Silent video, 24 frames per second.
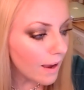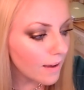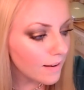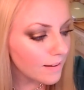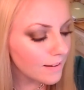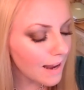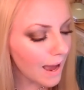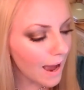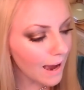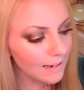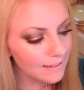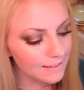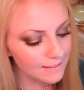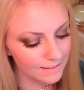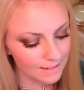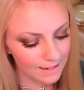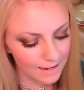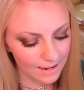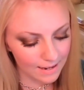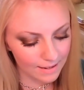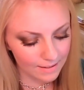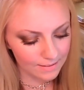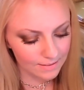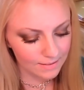Next
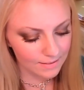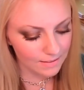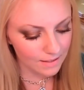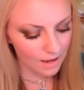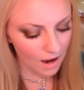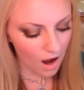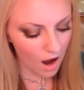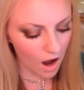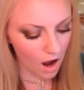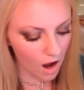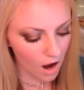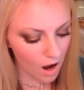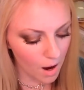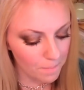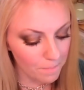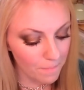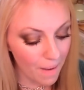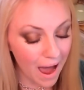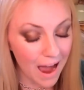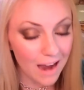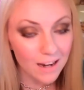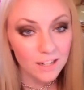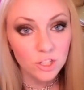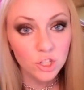is the
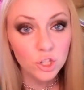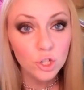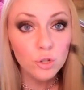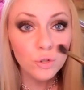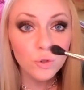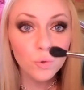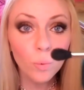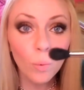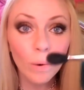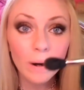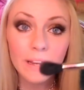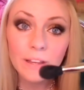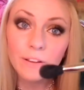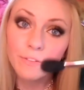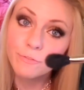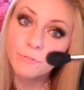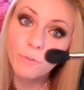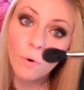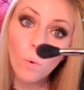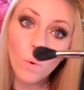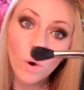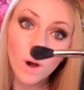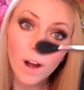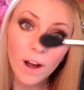MAC
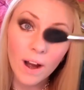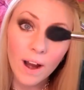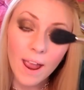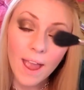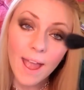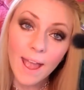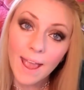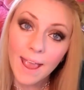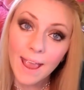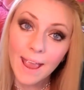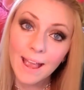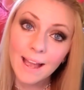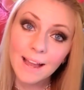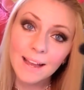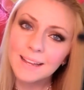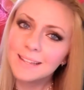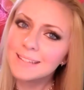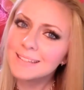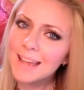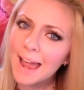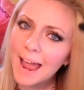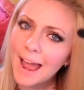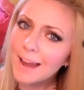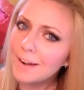224.
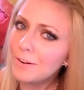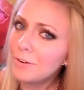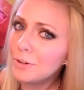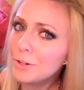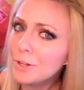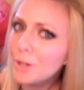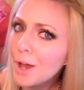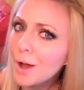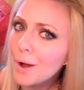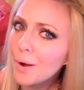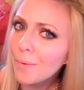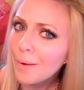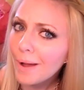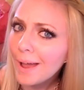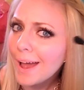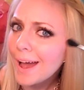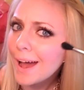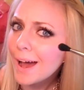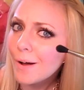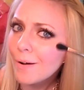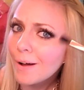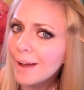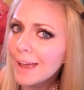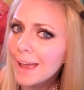And I don't know
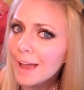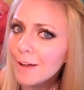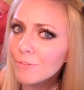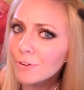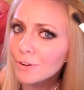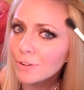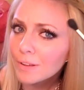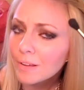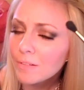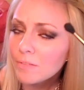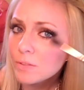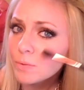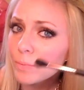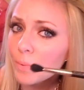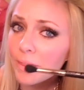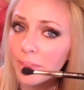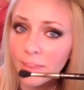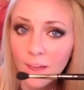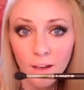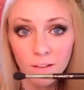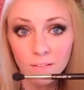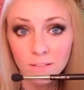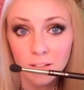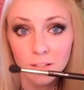how I ever lived
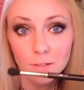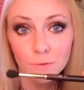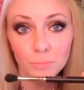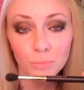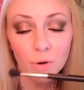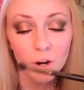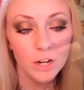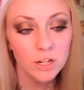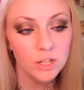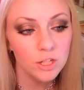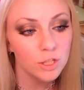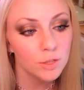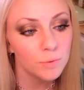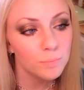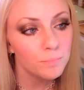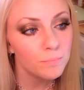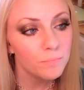without this brush.